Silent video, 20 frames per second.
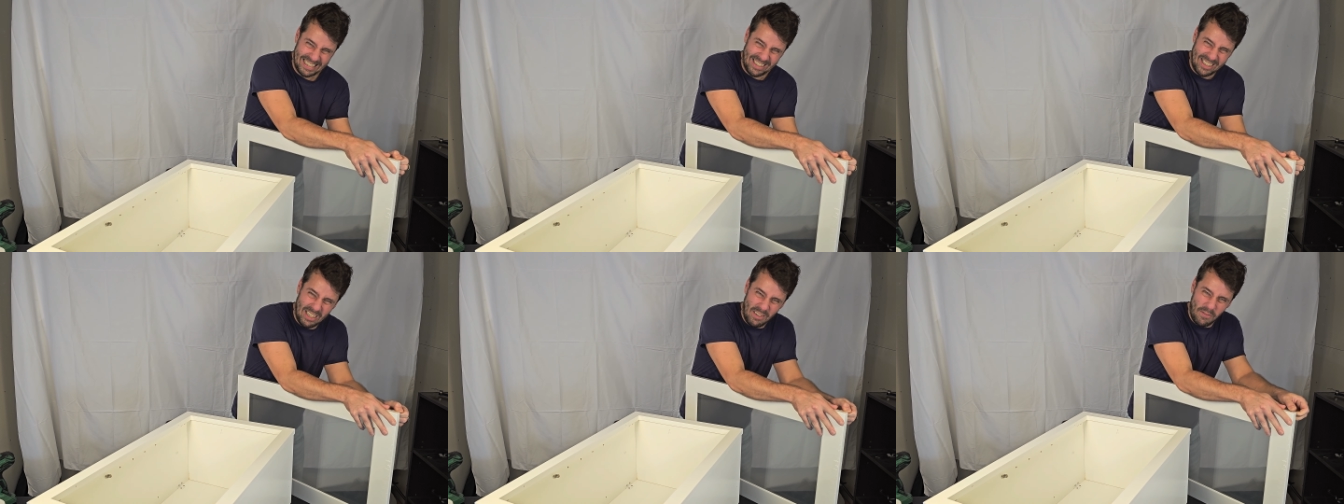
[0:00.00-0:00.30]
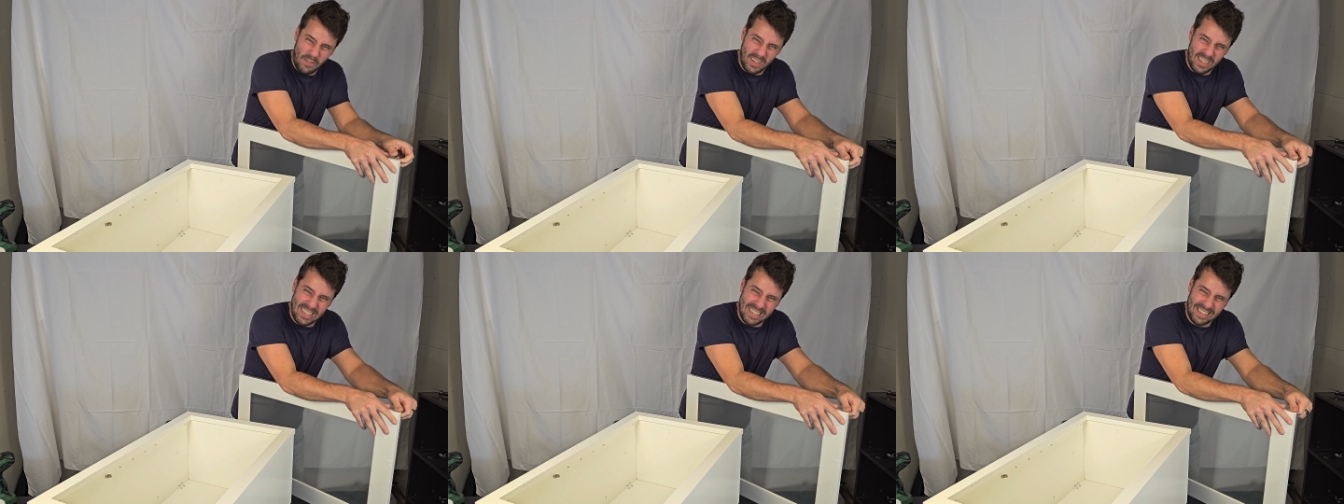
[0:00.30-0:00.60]

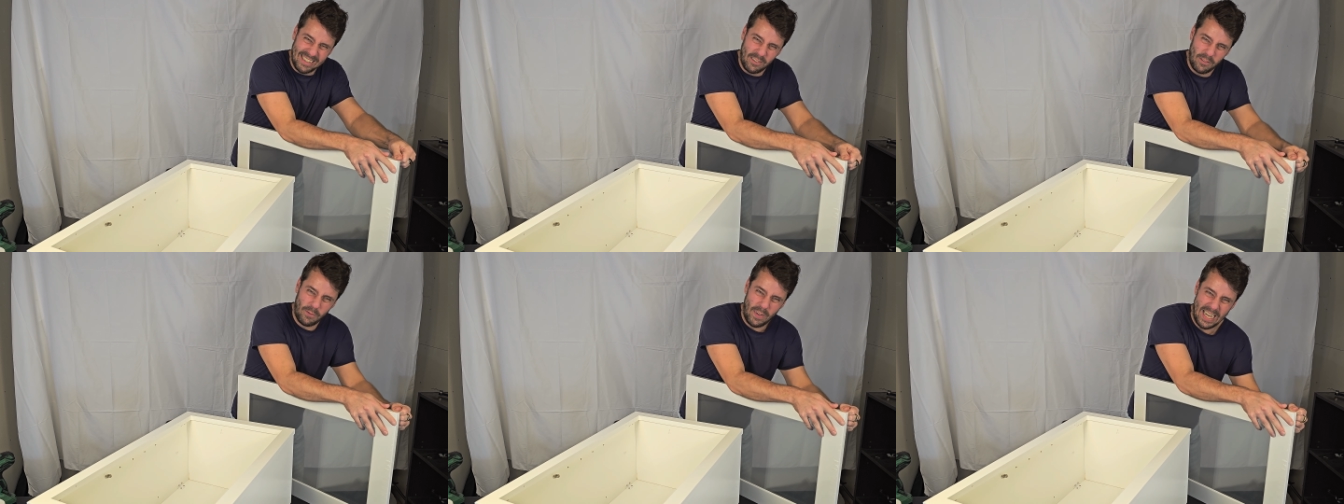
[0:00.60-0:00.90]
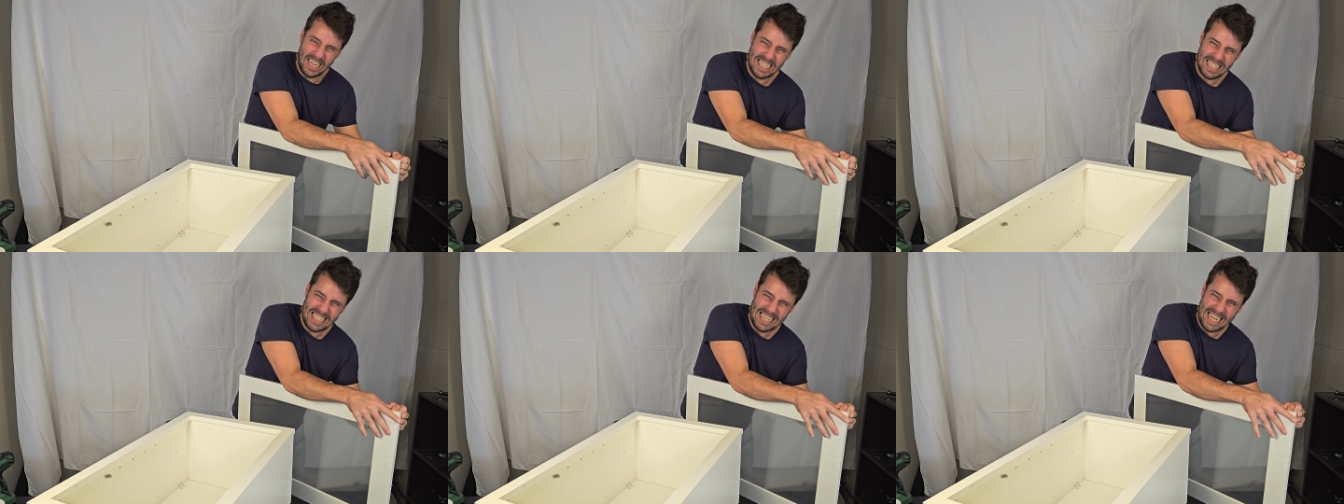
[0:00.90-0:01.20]
off of this
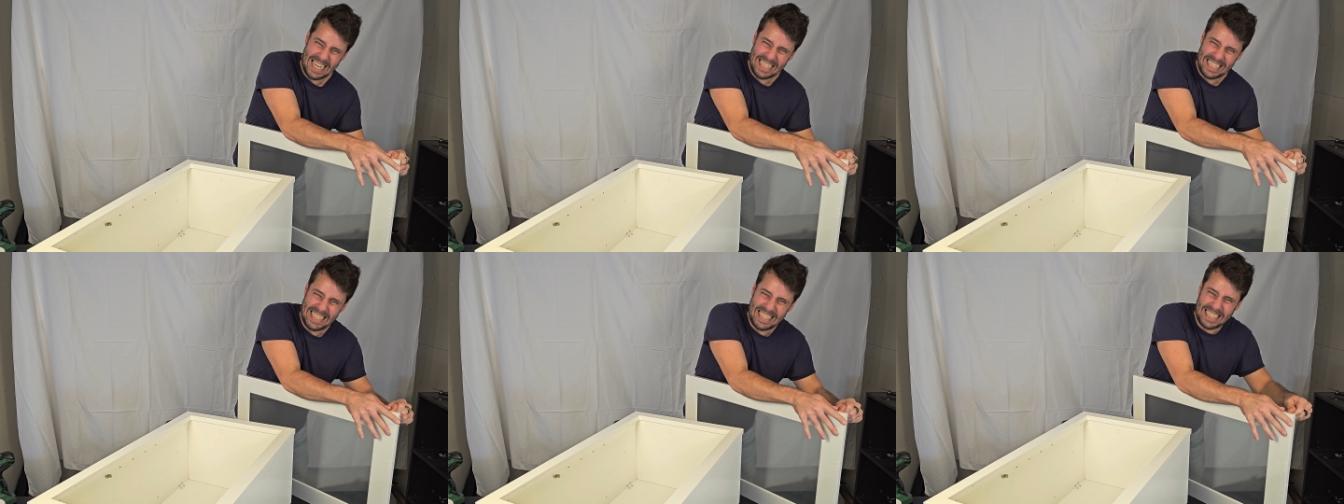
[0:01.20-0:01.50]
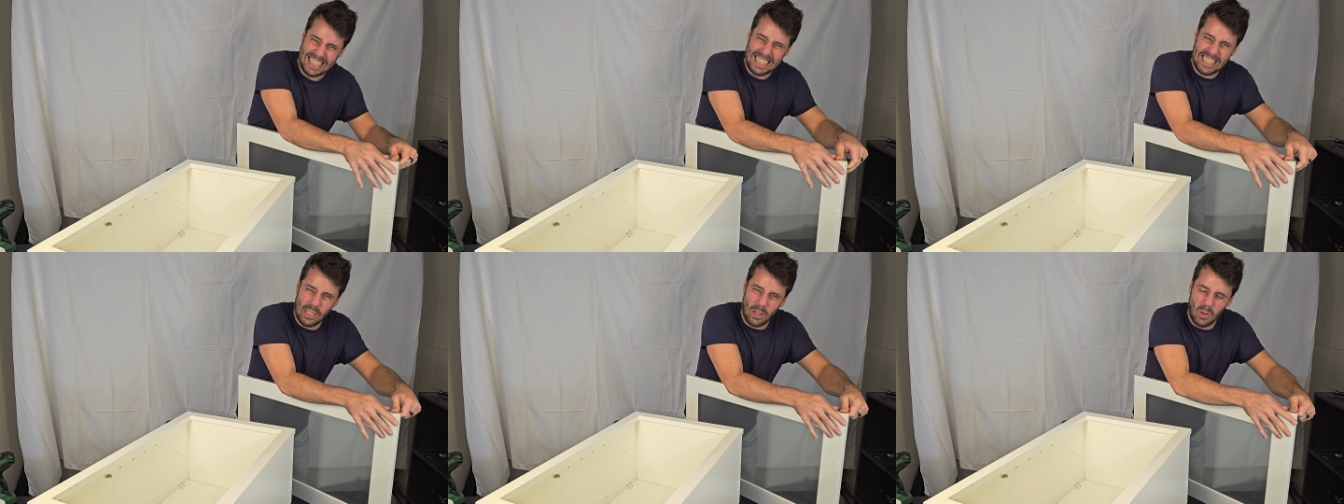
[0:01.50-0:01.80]

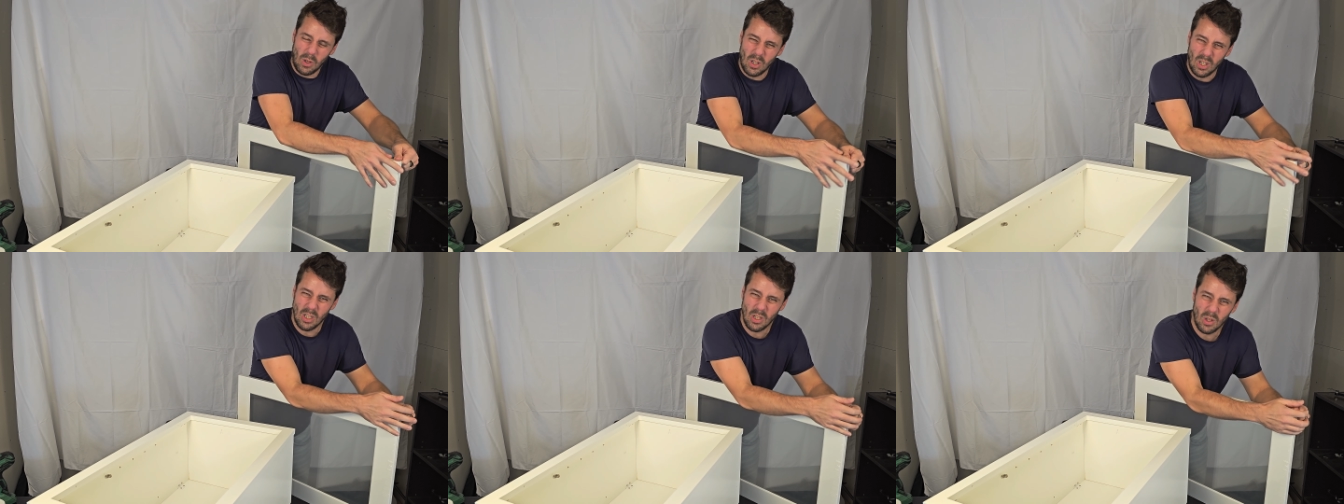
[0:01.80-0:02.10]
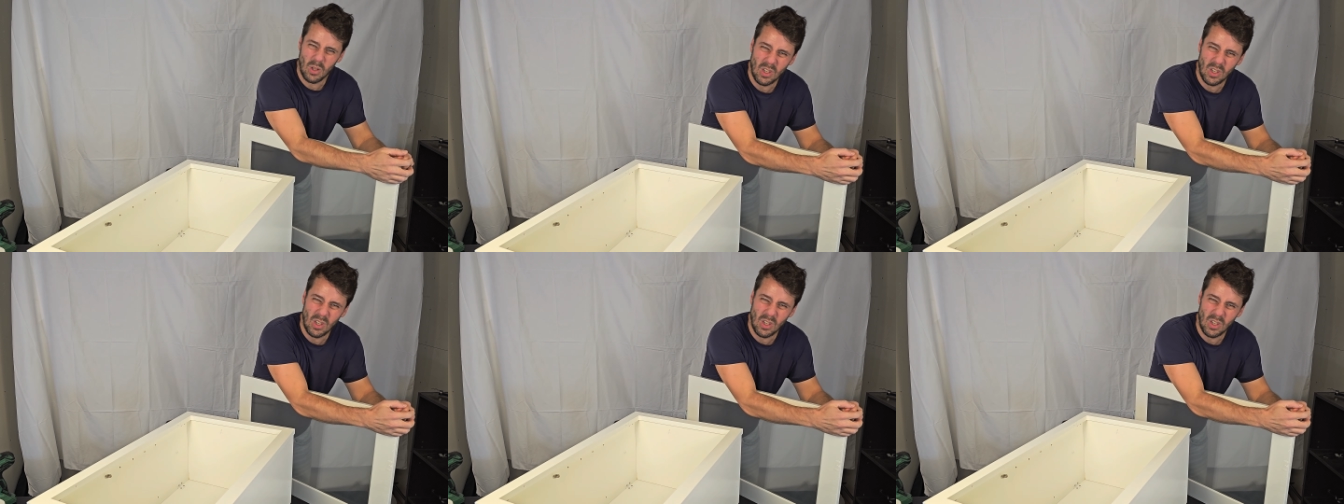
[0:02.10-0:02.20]
fantasticky door.